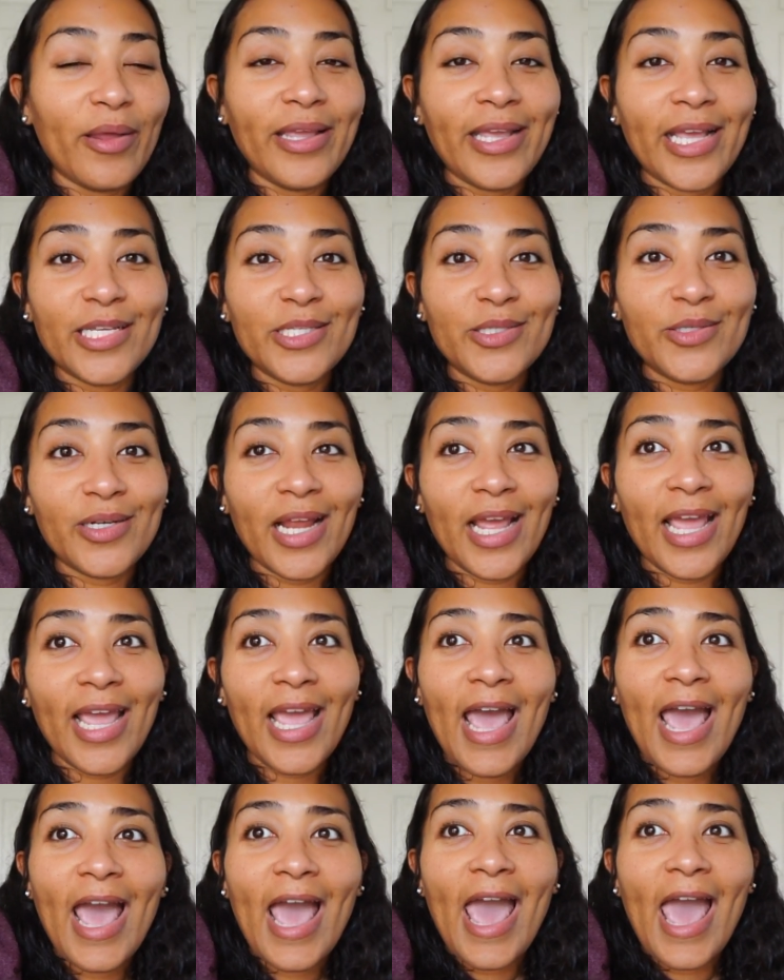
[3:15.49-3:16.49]
in yesterday
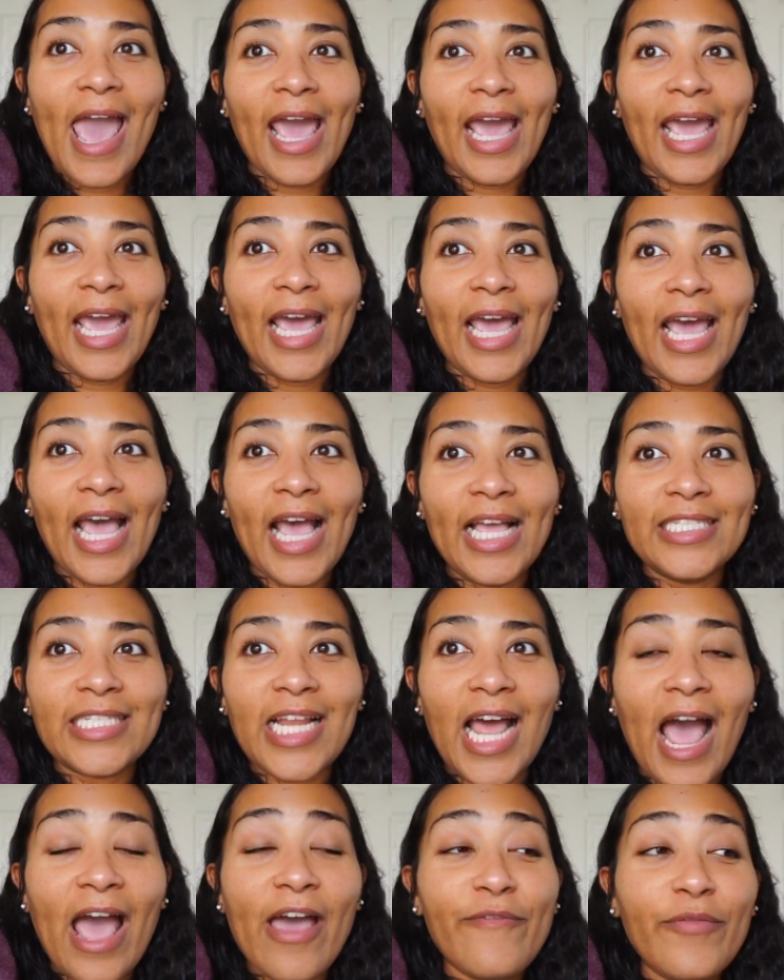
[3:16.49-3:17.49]
and
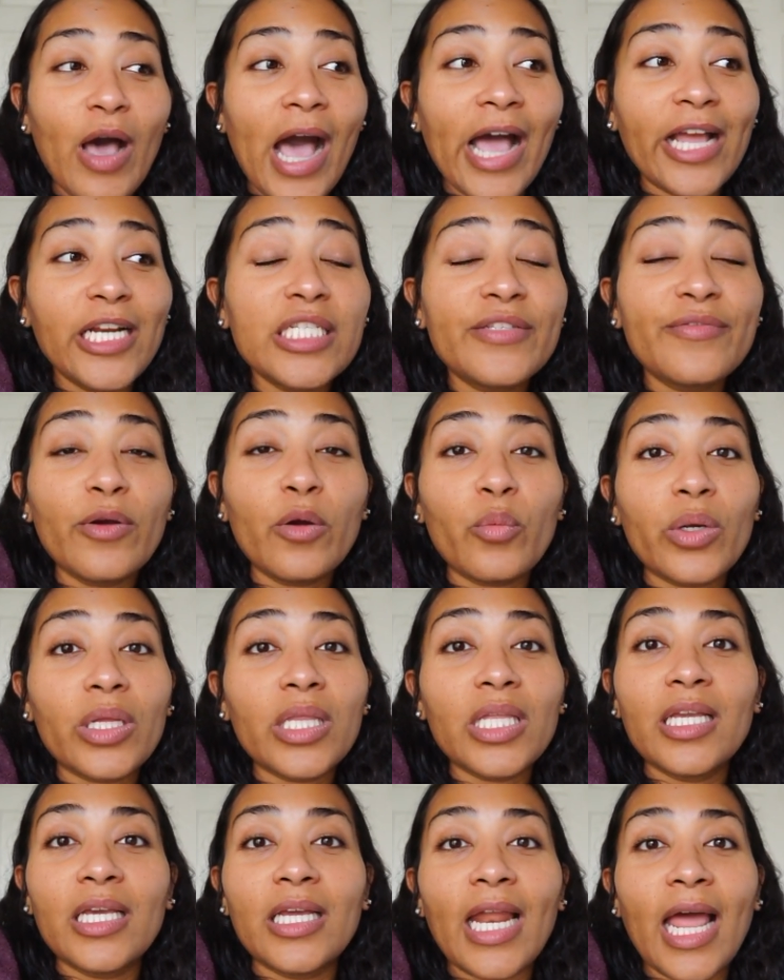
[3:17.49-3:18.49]
I just feel
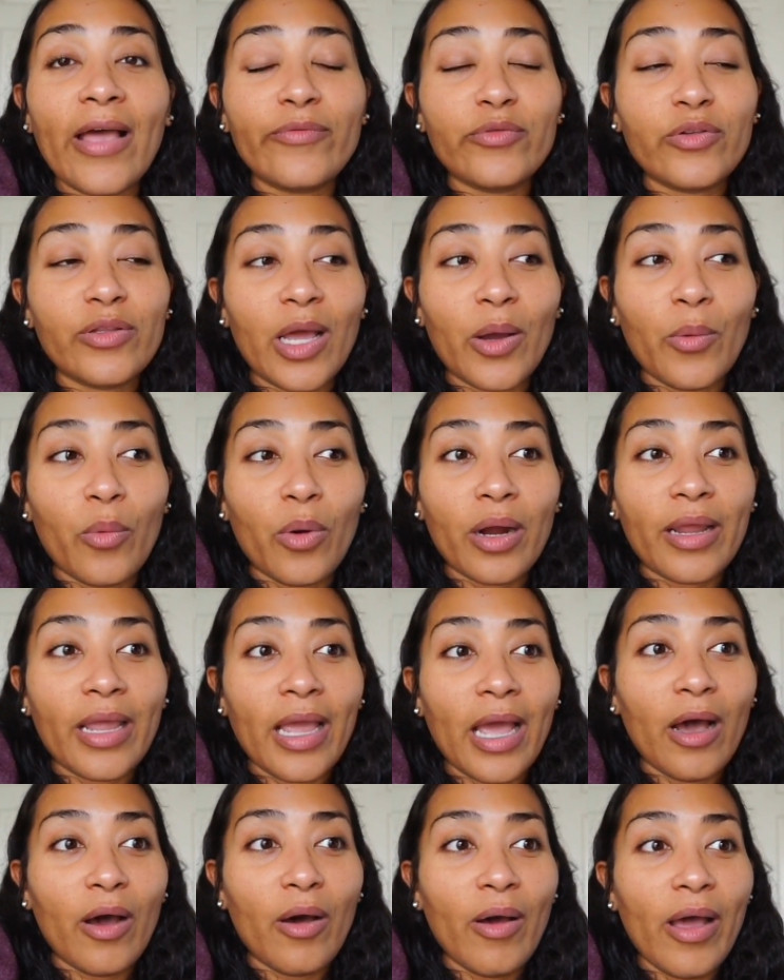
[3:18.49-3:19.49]
really good after that
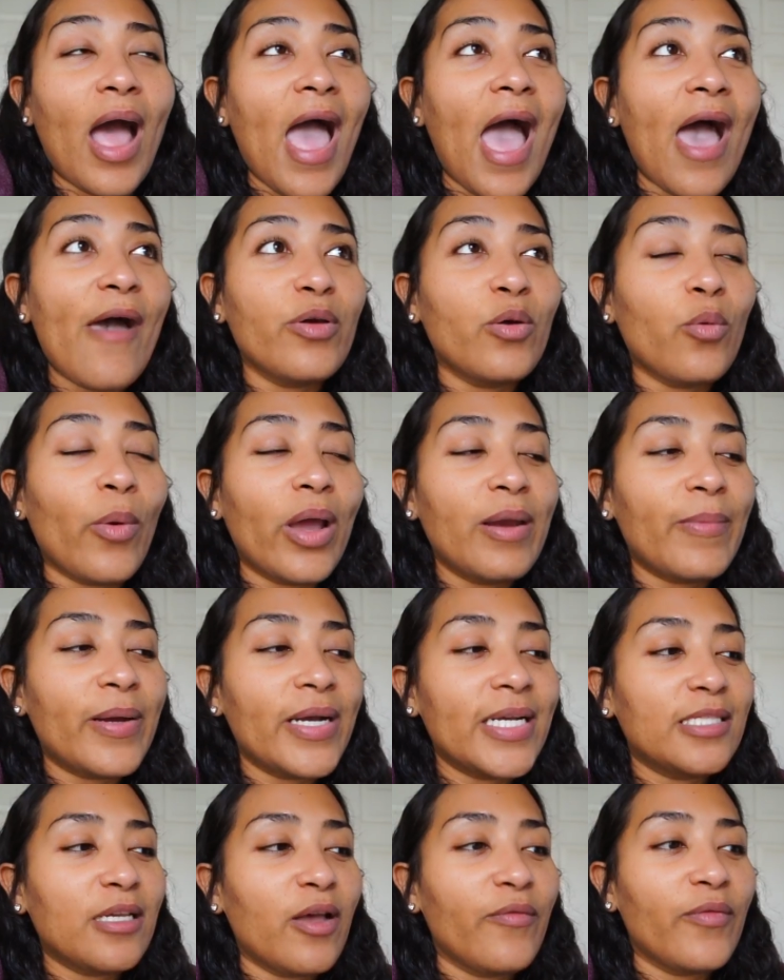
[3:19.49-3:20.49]
workout. I haven't weighed
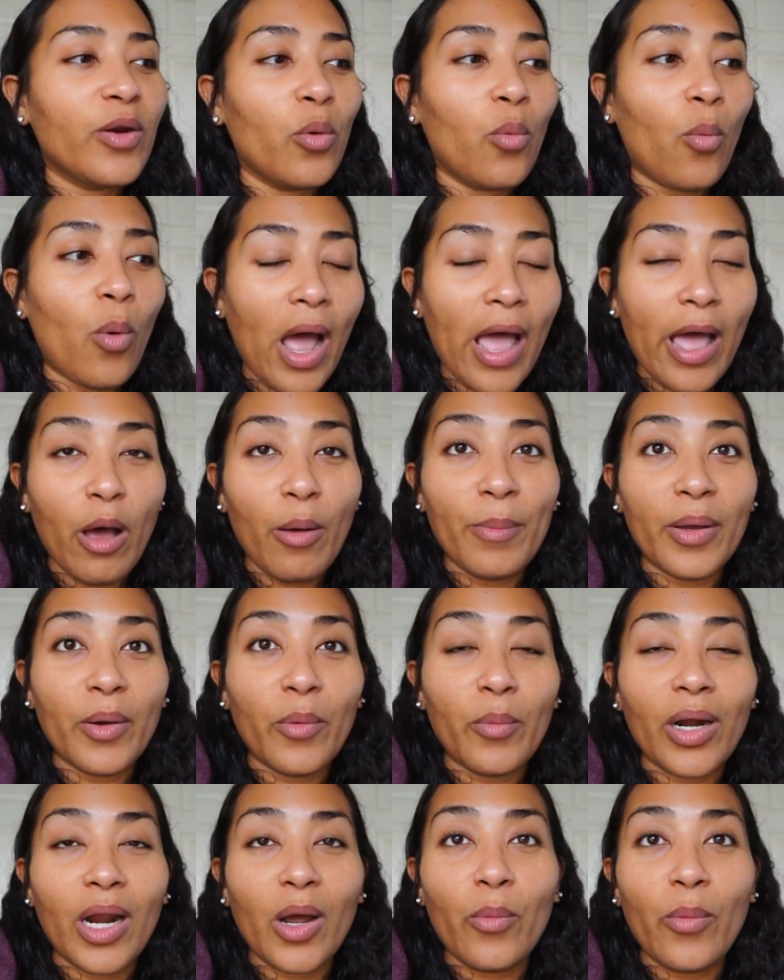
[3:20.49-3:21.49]
myself in a while,
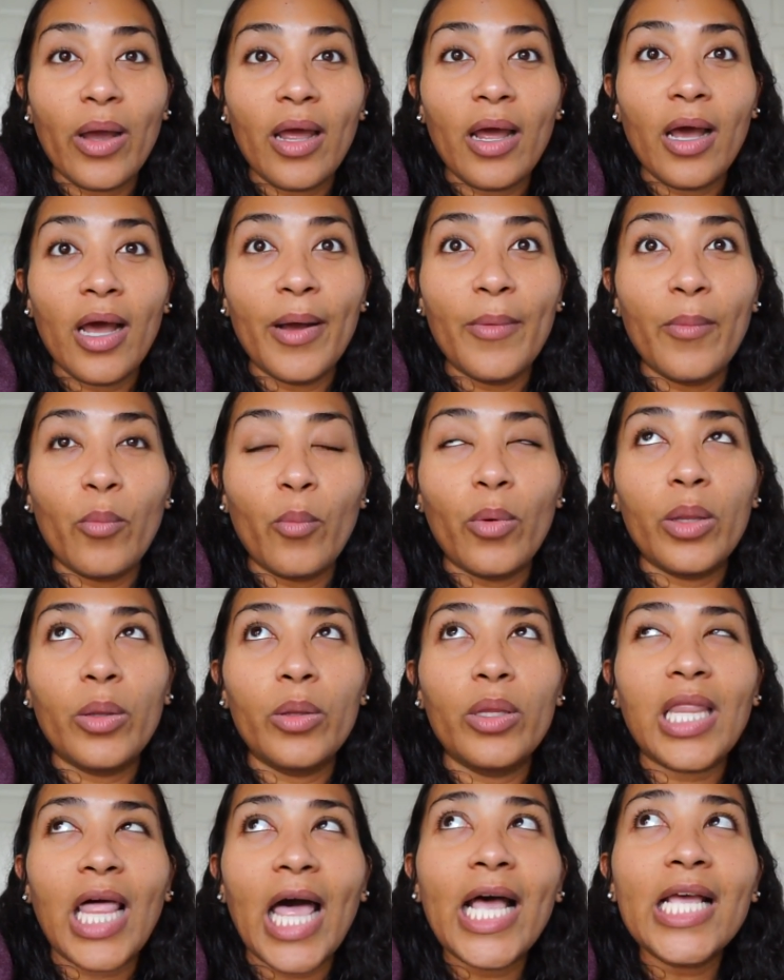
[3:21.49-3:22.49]
but when I
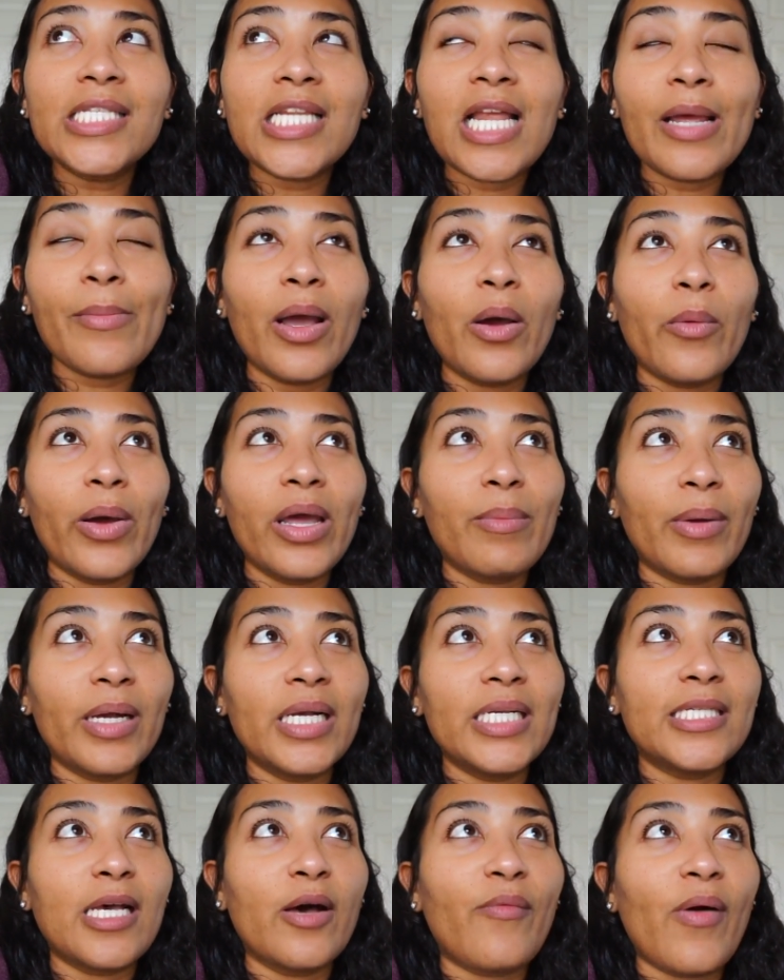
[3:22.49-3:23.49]
last time I weighed
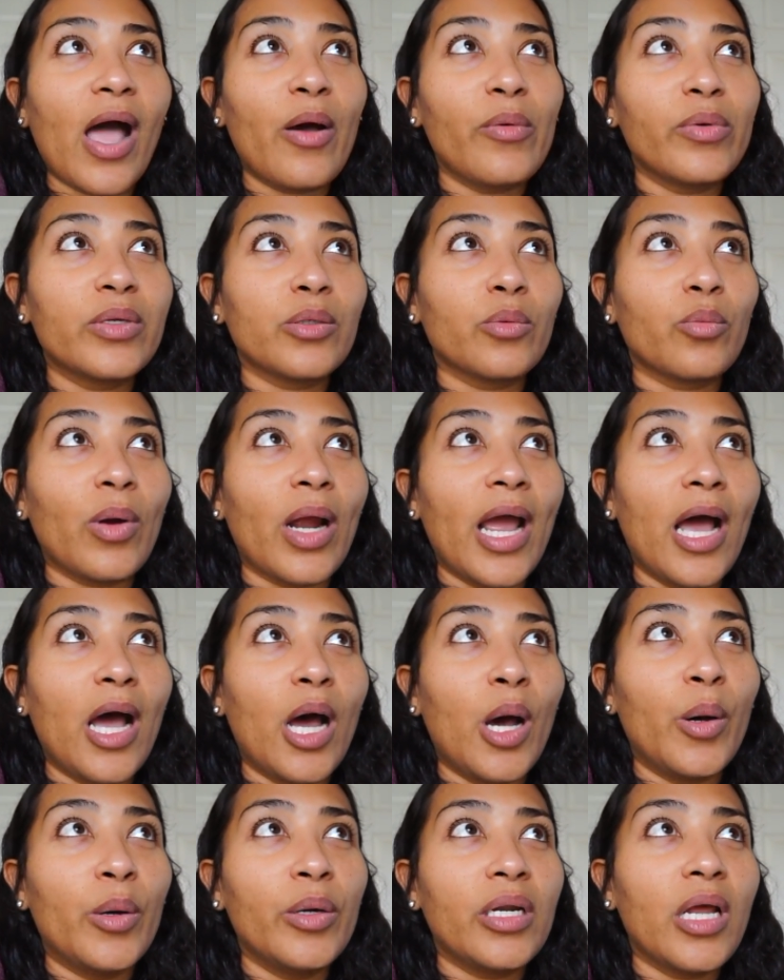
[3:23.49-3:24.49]
myself, I was
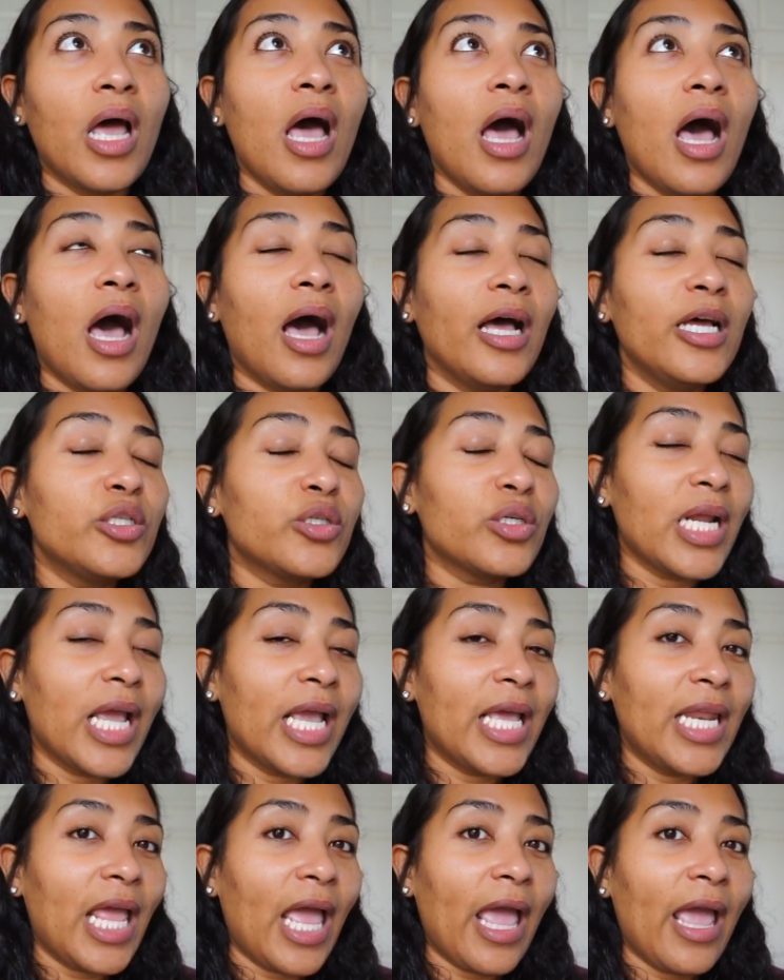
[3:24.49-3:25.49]
around
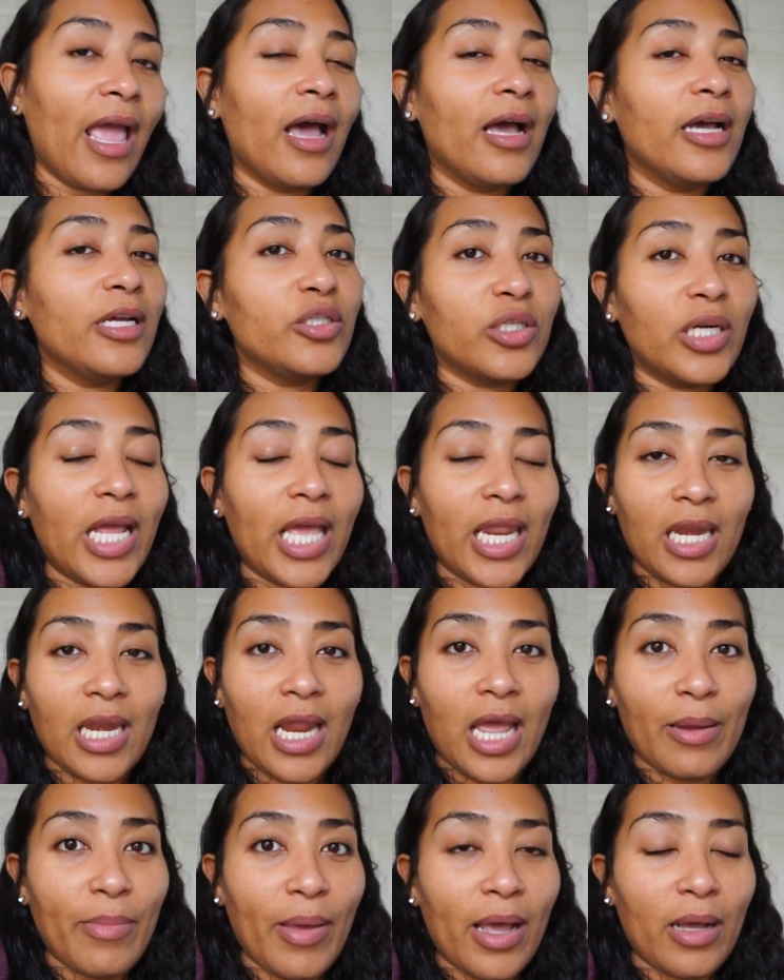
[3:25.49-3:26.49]
188,
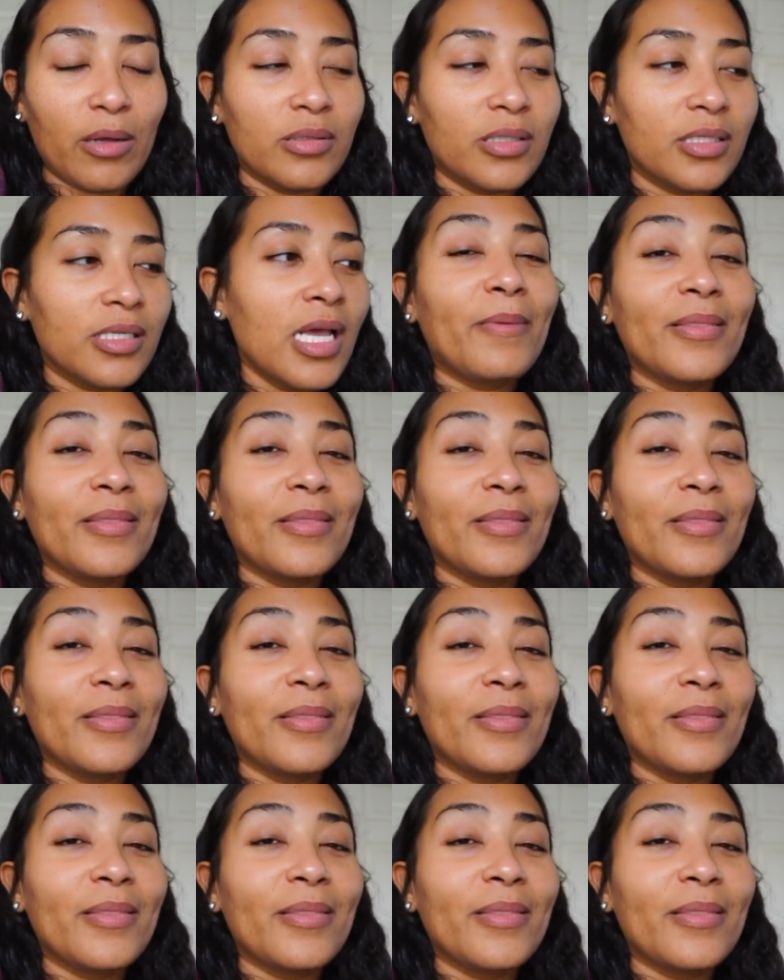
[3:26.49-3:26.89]
189 pounds.